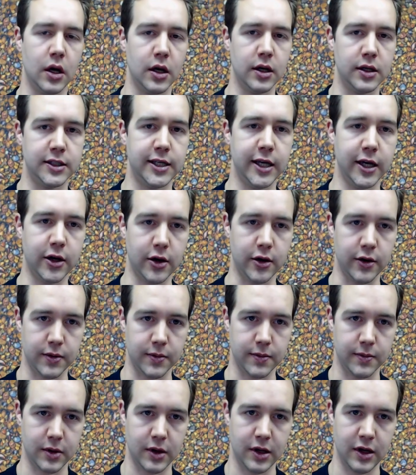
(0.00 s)
Second,
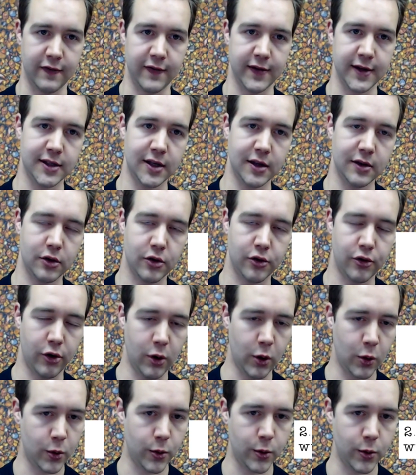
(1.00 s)
visit
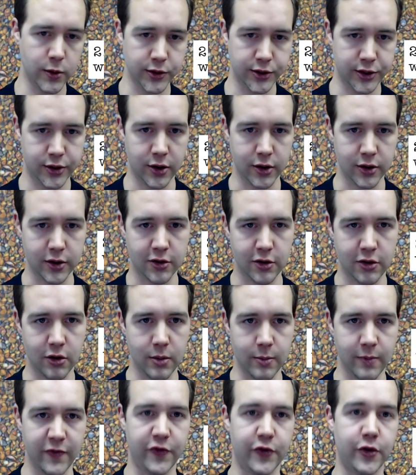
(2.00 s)

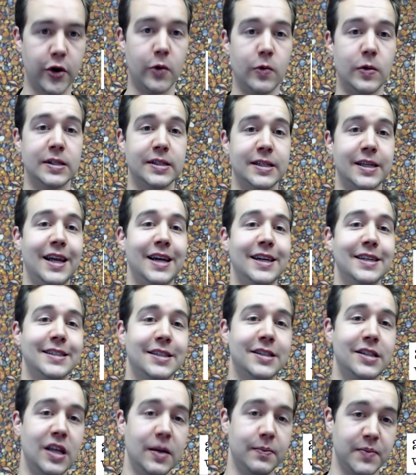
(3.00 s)
crogurus.com forward slash
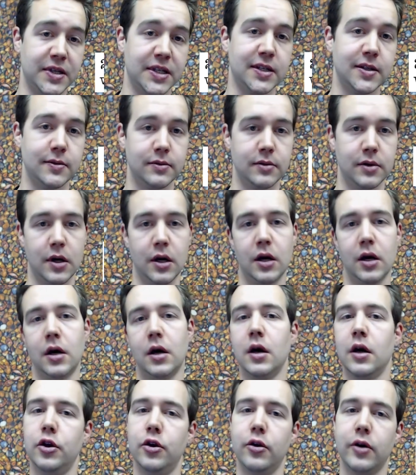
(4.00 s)
tips.
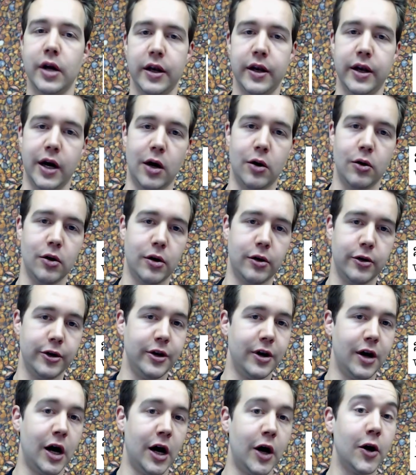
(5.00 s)
You can download
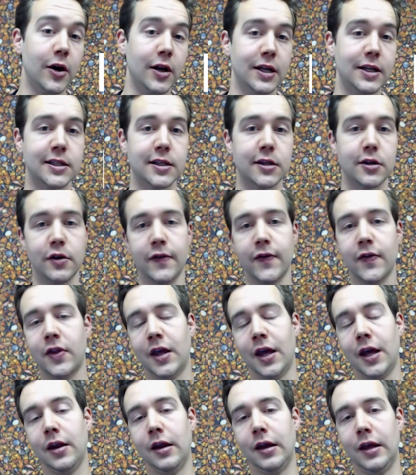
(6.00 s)
our list of
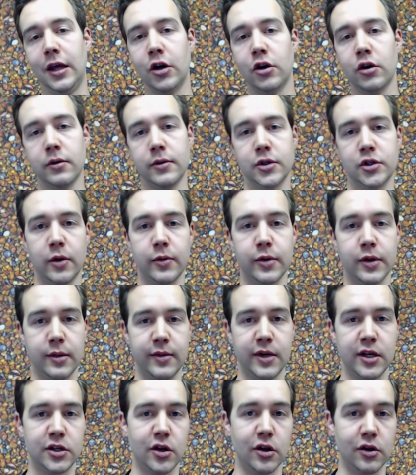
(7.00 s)
10 e-commerce
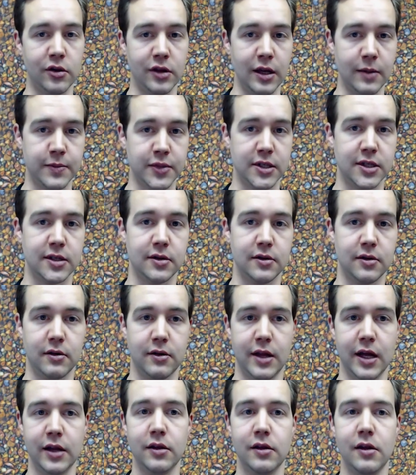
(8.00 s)
optimization tips
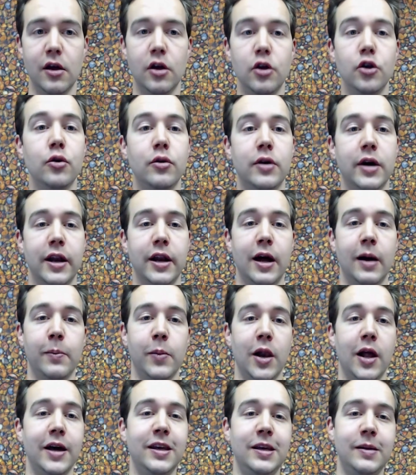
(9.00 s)
that you can
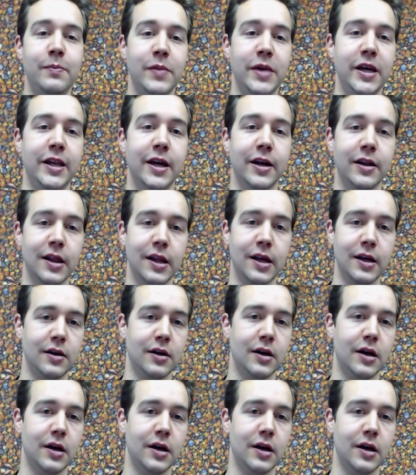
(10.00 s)
apply immediately